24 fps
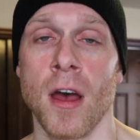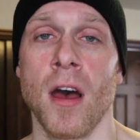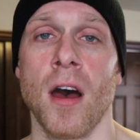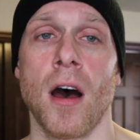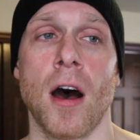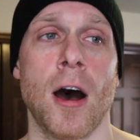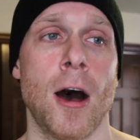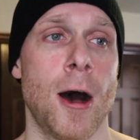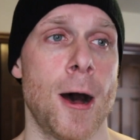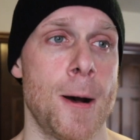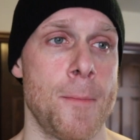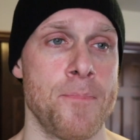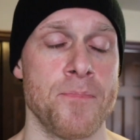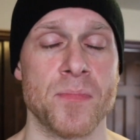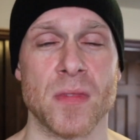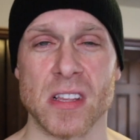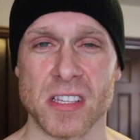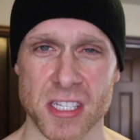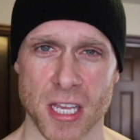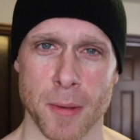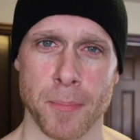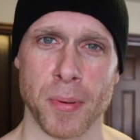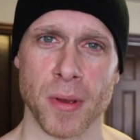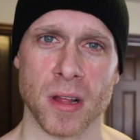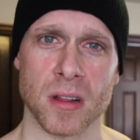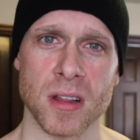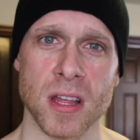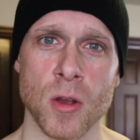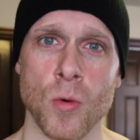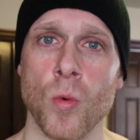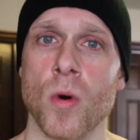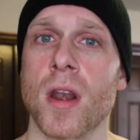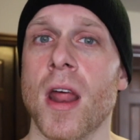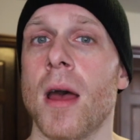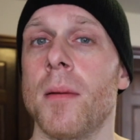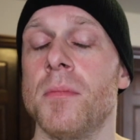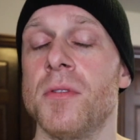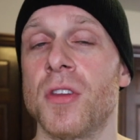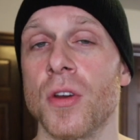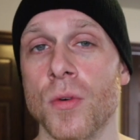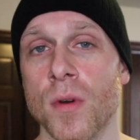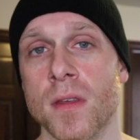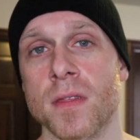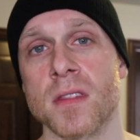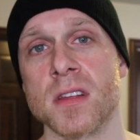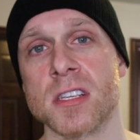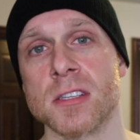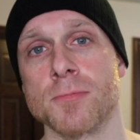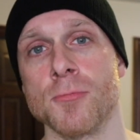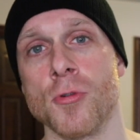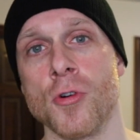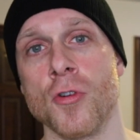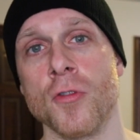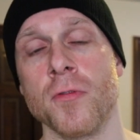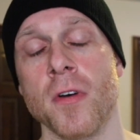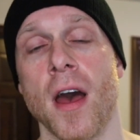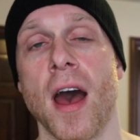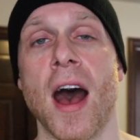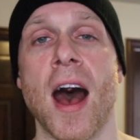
Um, typically, when I'm doing this move,